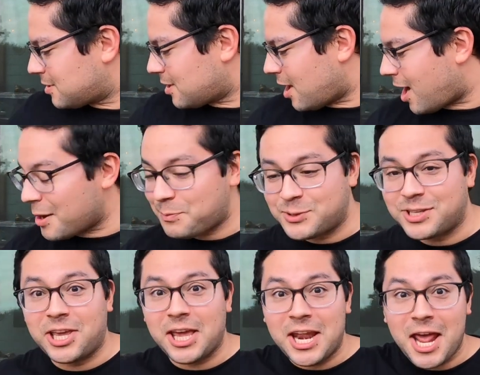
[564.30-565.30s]
Hop
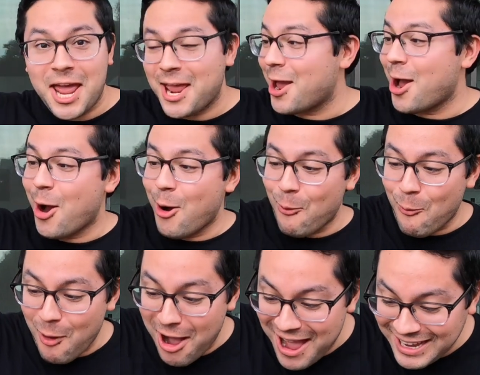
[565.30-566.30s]
Skinny?
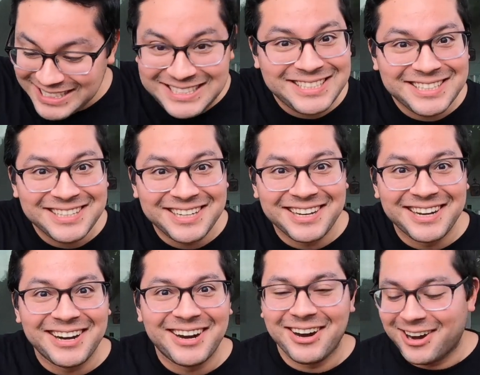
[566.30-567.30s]
What?
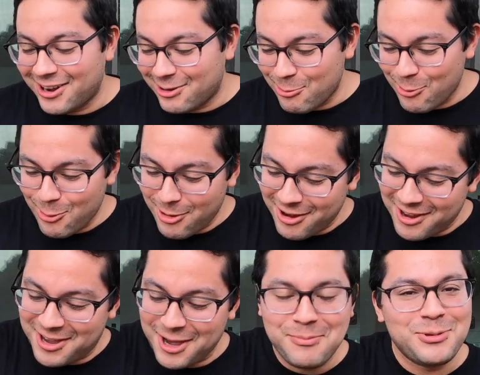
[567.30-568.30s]

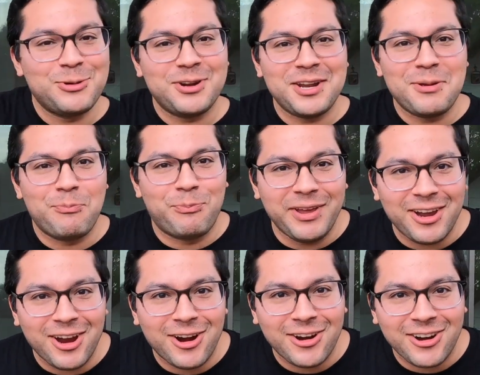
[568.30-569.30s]
Community
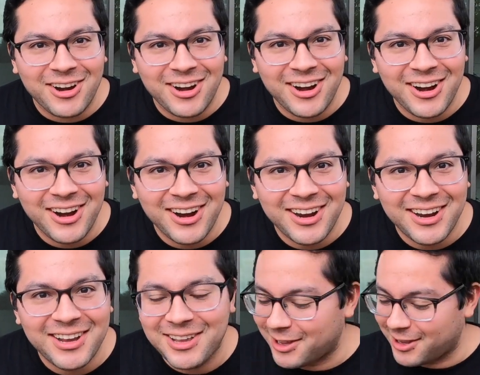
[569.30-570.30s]
beer?
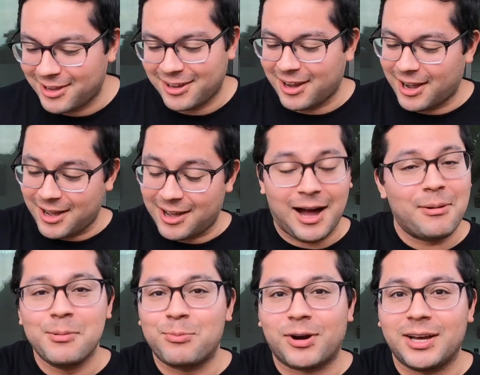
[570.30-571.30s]

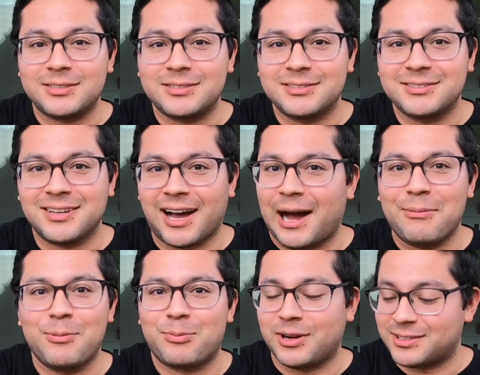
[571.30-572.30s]
I'm impressed.
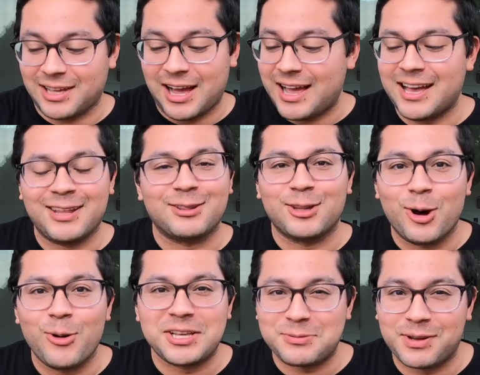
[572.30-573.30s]
I'm impressed. I had
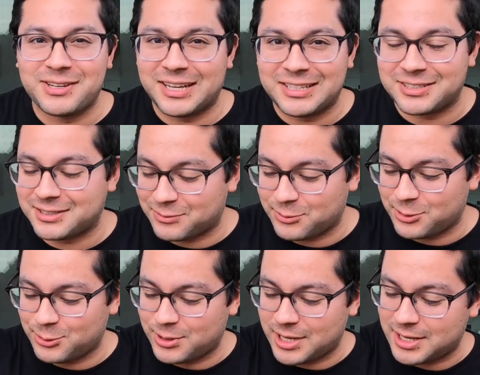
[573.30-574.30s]
low expectations for
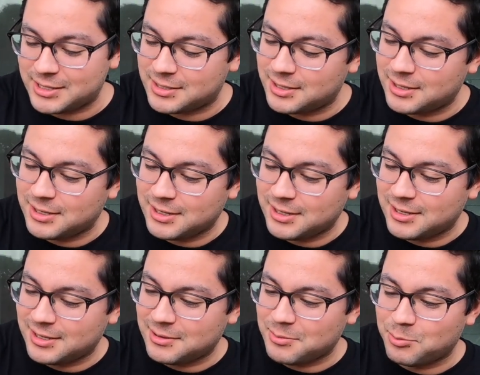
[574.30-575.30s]
you guys,
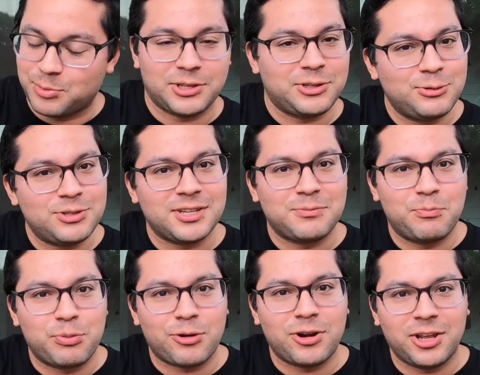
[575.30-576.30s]
but you did
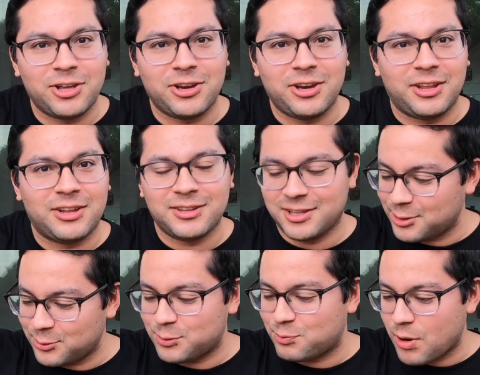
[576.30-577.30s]
pretty good.
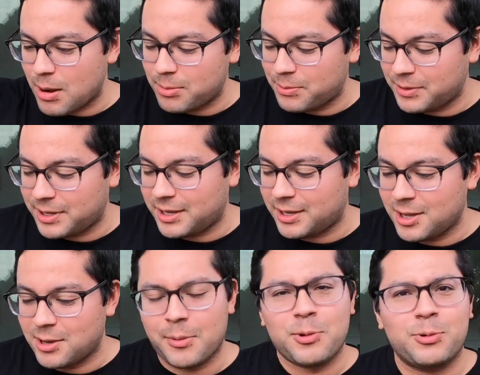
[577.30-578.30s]
This one's probably,
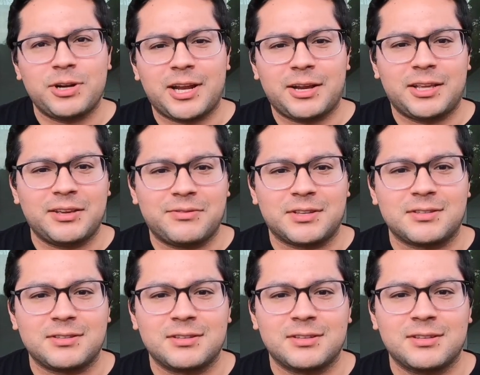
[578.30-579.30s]
I mean, what did I give this?